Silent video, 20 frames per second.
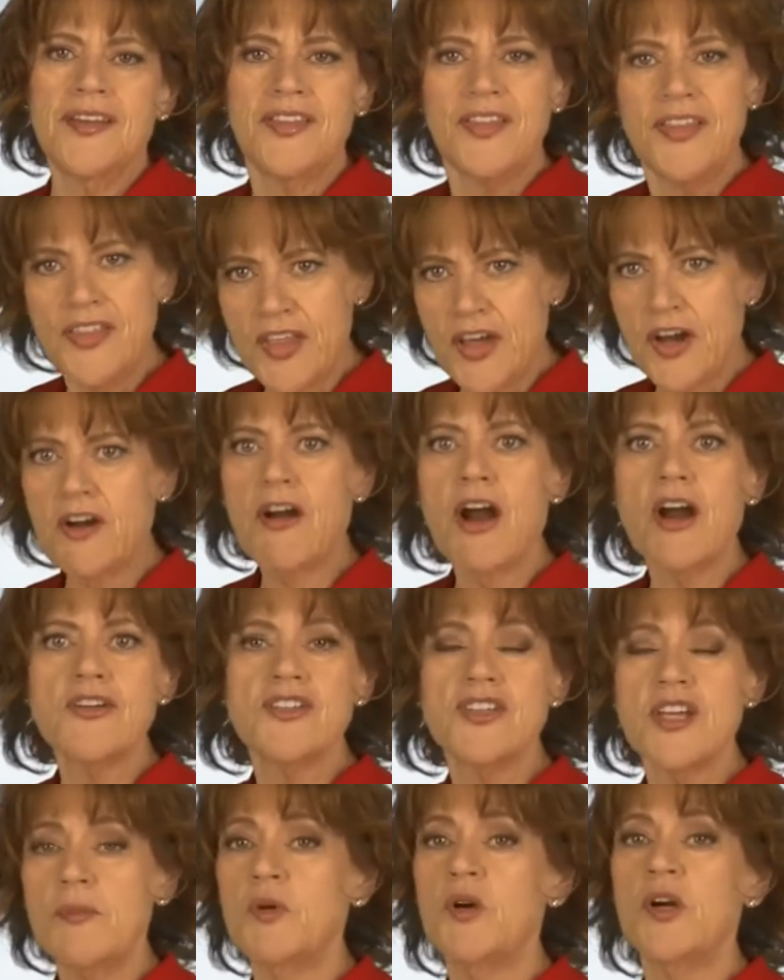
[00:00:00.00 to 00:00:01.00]
There are
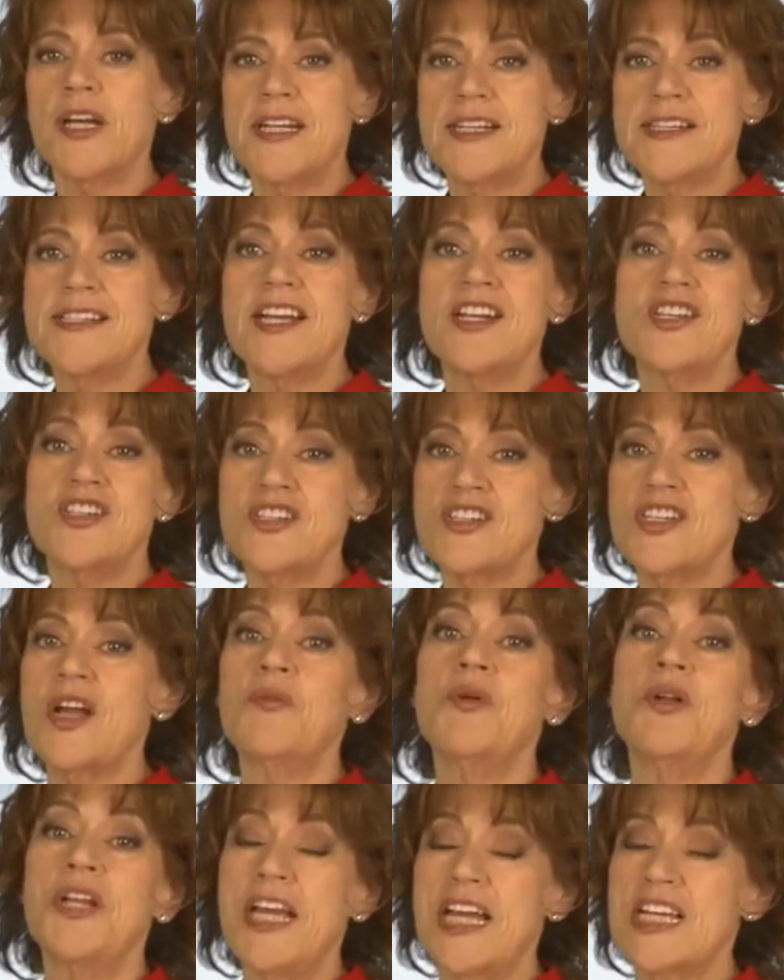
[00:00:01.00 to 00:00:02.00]
some organizations
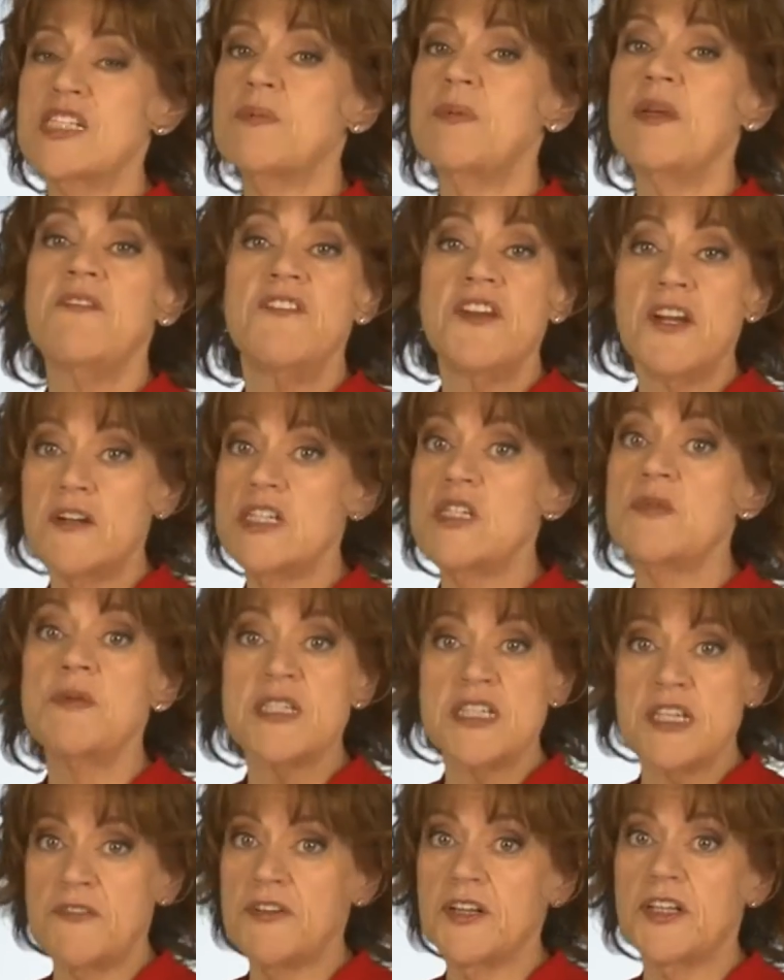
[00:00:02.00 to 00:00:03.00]
that will ask me very
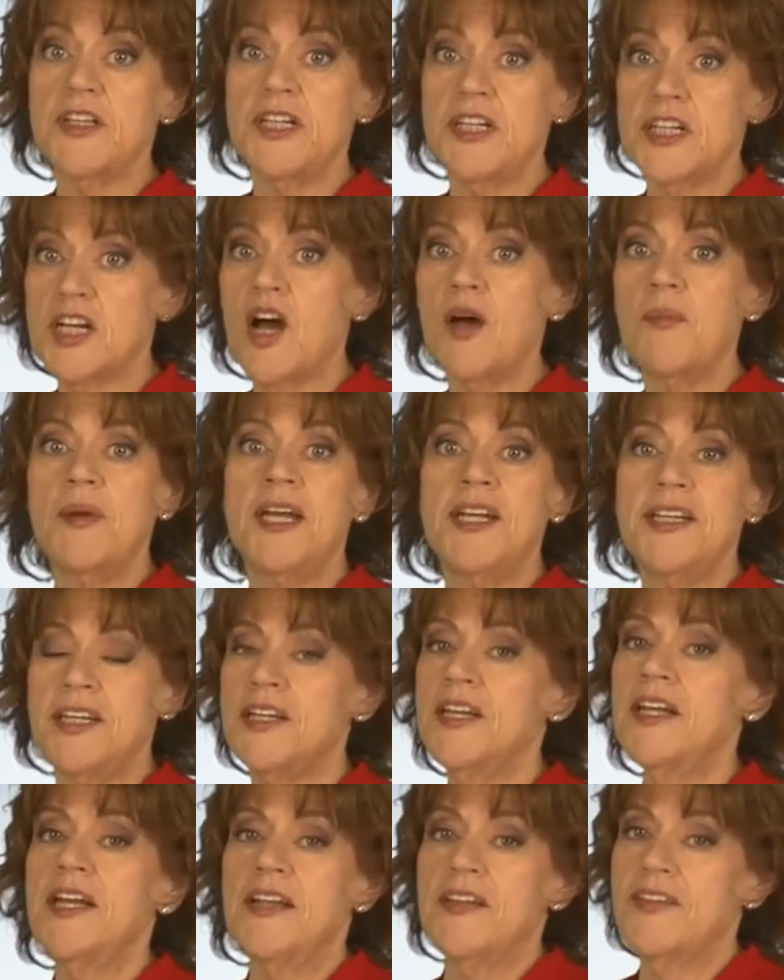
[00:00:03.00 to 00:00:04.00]
specifically to come in,
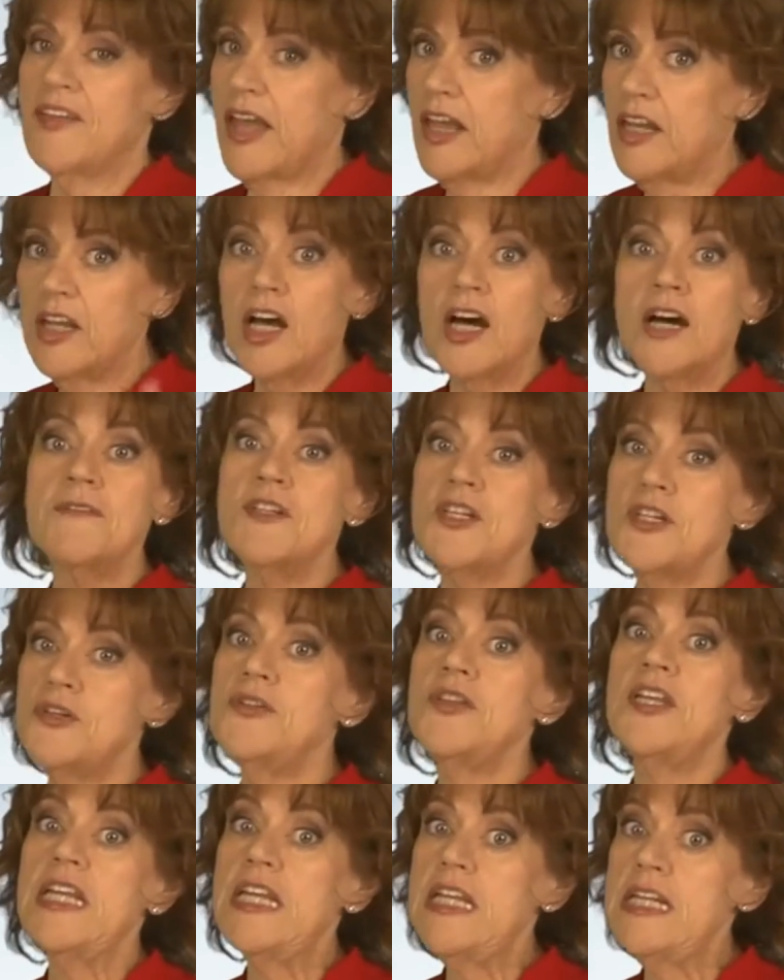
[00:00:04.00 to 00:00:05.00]
and they love to
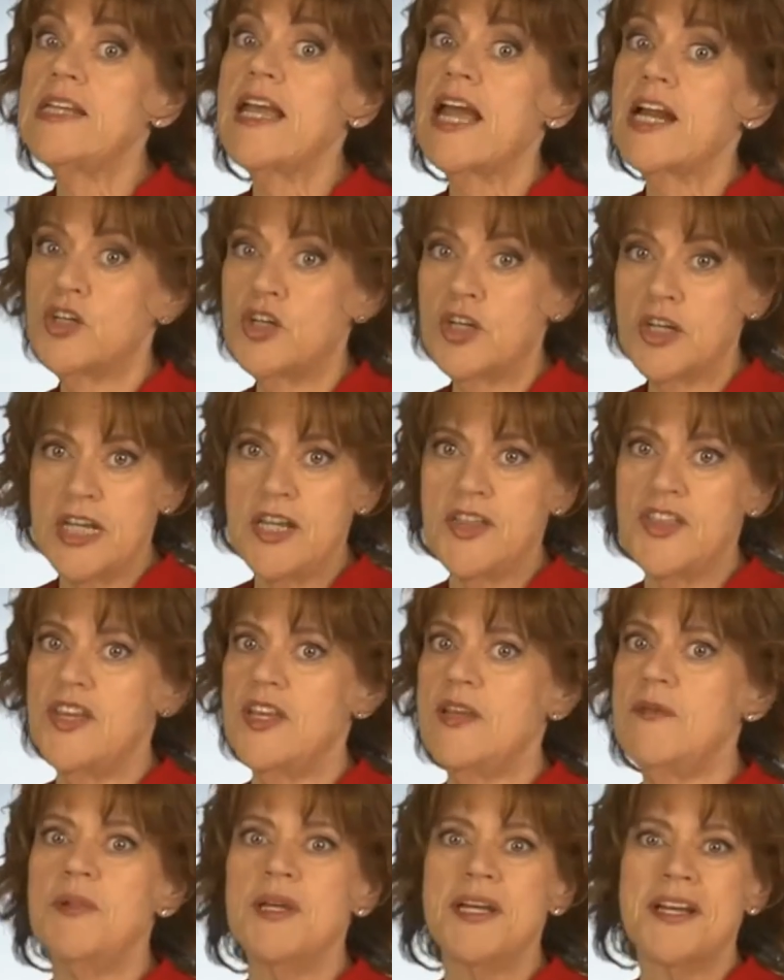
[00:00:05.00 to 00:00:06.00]
do the Eat That Cookie
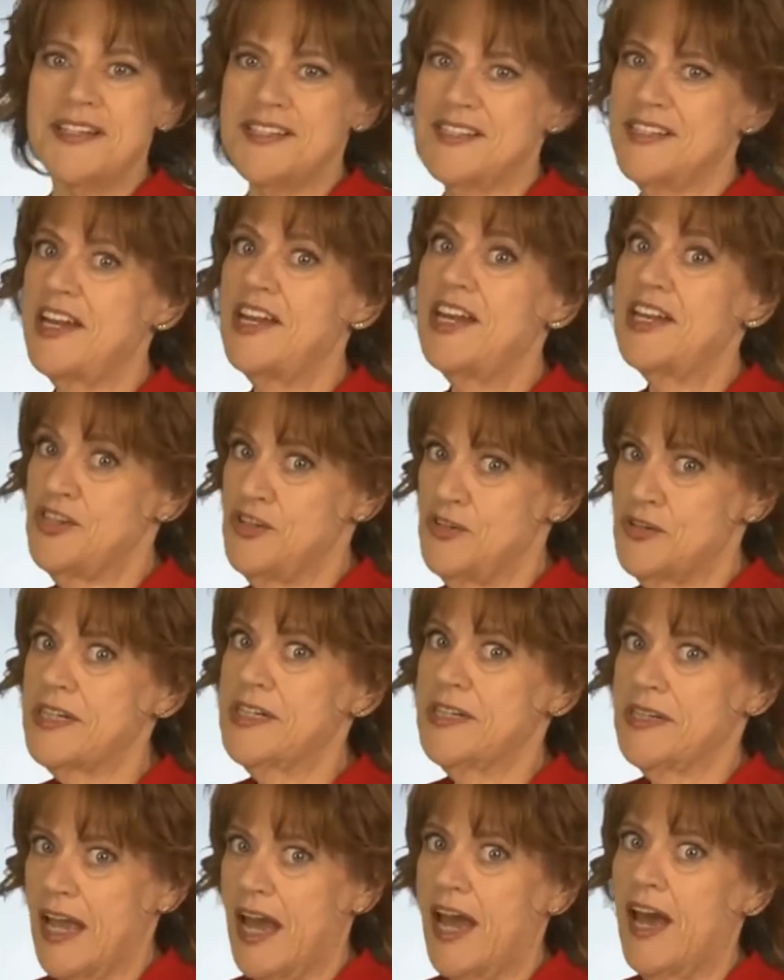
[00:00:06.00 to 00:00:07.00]
theme, because then, as you
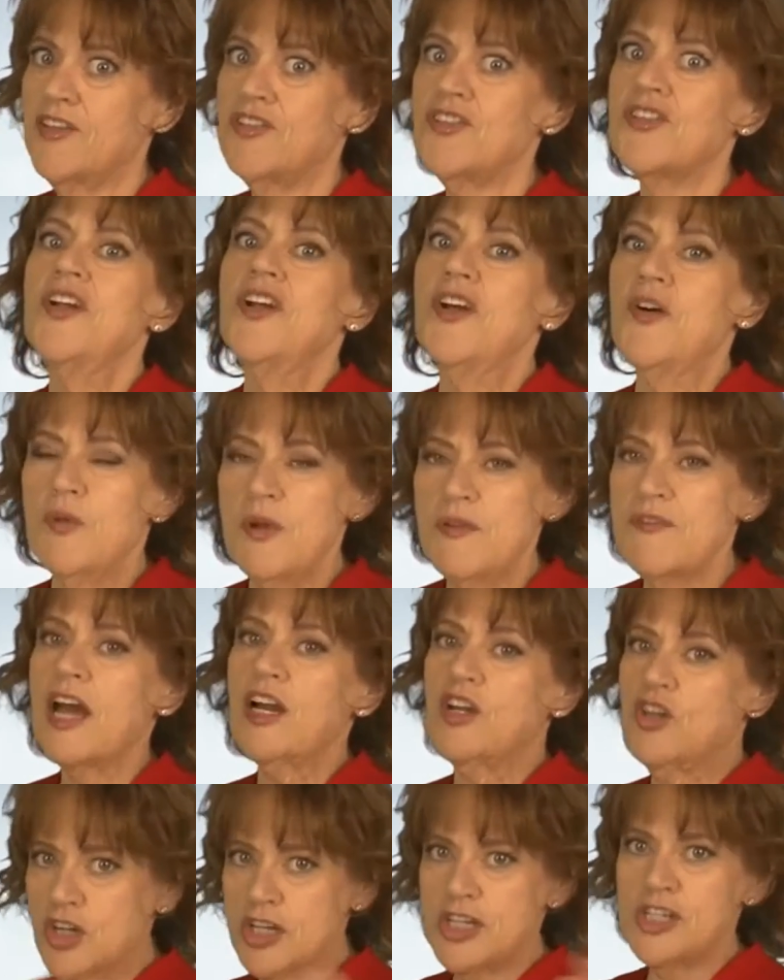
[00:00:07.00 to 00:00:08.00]
can guess, we've
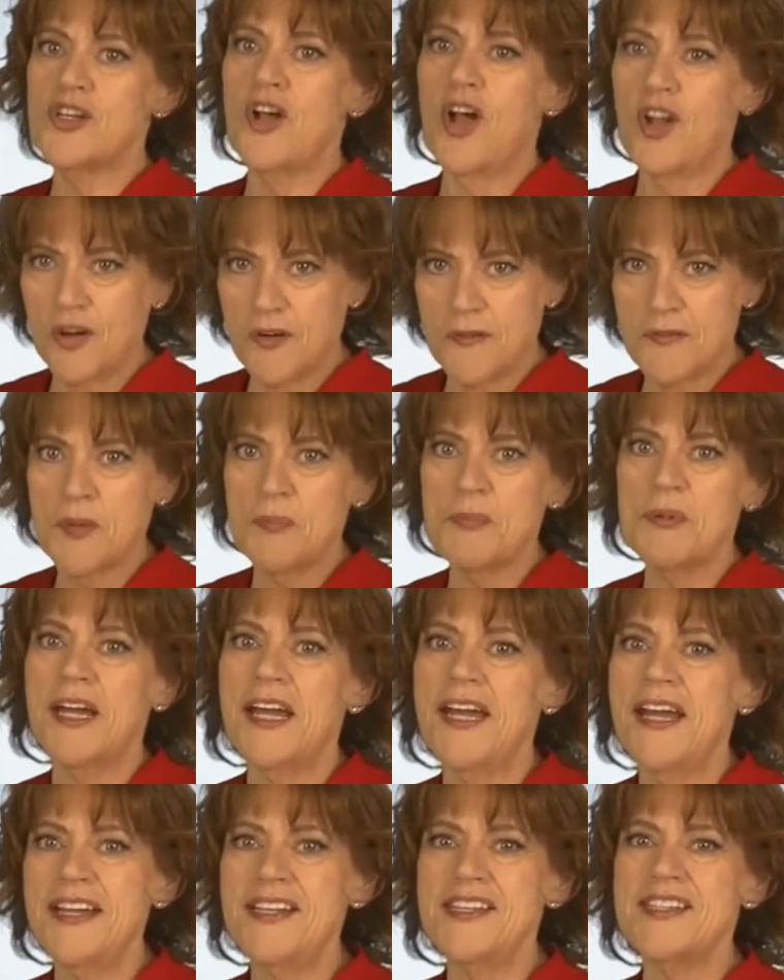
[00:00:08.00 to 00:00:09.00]
got cookies all over the
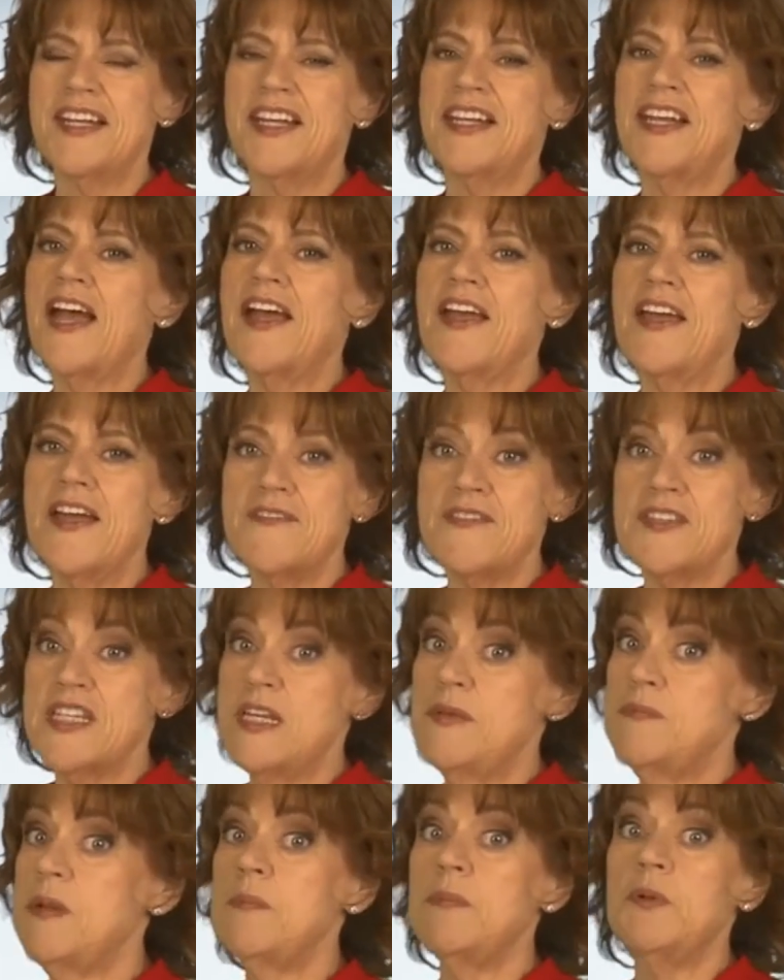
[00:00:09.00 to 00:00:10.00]
place, and I have
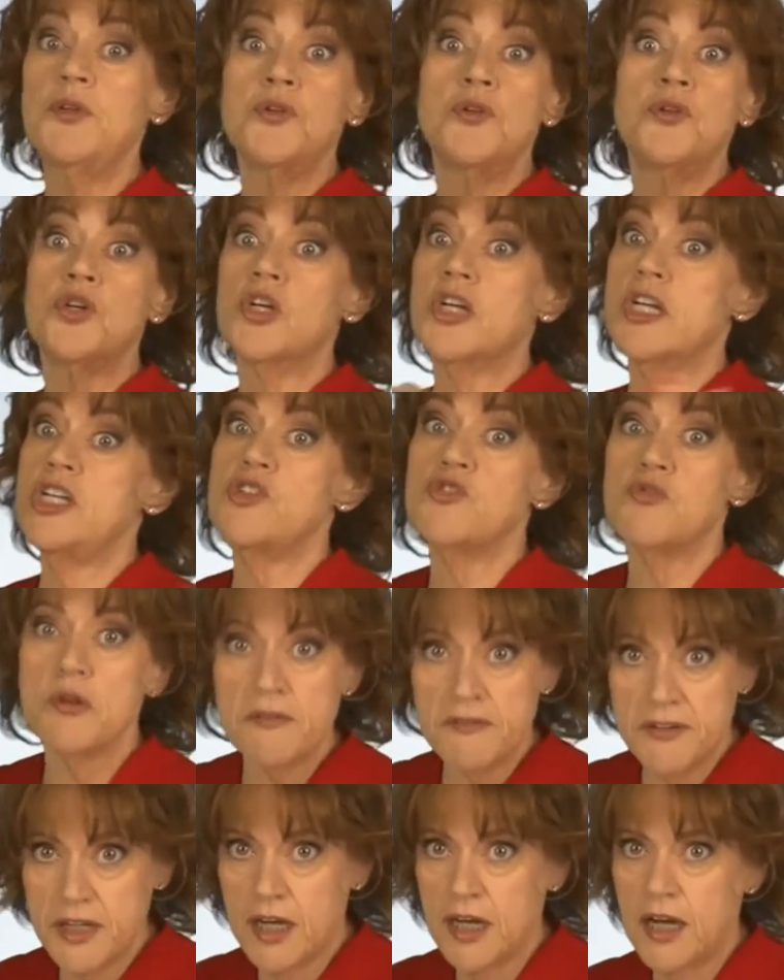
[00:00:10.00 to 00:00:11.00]
seen people do cookie
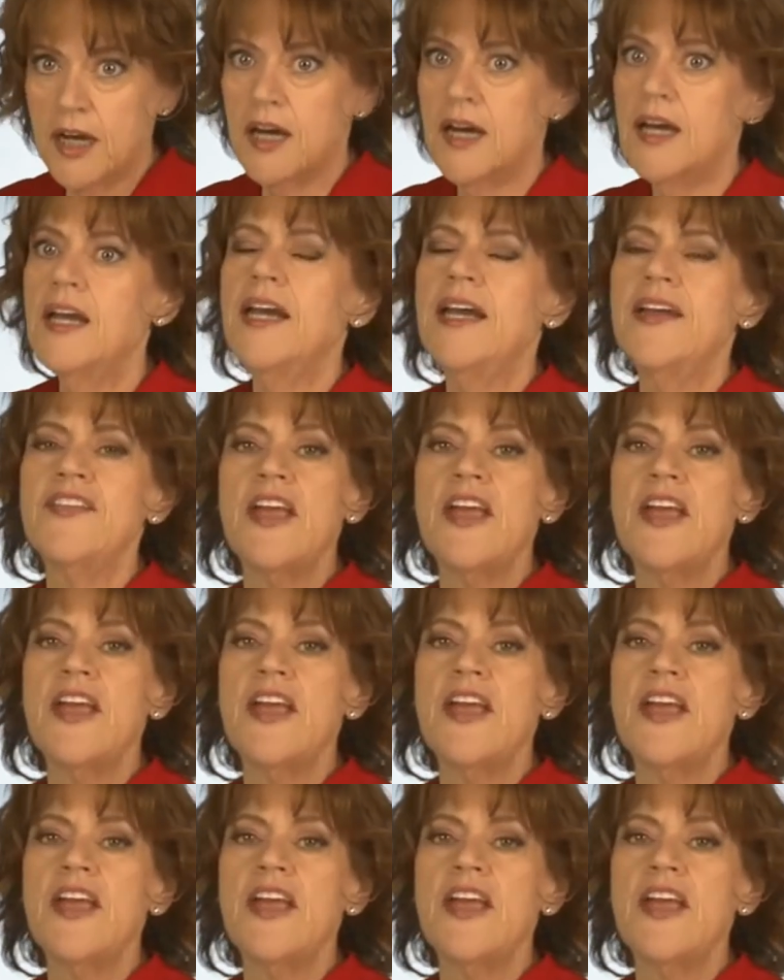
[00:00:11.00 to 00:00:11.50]
trivia.